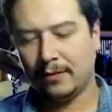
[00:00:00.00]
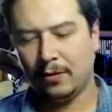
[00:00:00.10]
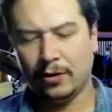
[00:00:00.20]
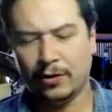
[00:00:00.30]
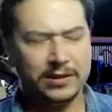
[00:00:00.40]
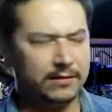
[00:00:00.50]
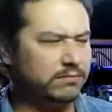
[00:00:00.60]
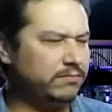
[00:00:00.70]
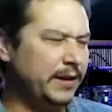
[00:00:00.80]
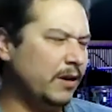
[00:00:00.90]
all those,
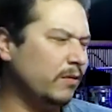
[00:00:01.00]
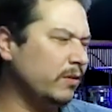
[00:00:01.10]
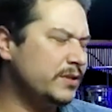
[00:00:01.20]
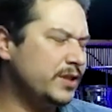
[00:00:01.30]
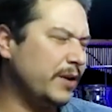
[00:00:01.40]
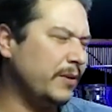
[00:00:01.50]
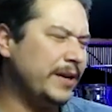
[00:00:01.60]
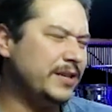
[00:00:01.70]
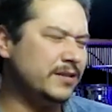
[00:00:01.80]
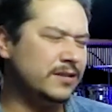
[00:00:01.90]
you know, those
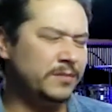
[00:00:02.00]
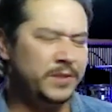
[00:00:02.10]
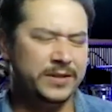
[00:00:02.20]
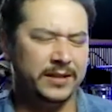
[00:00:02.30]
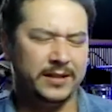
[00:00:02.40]
generations of music,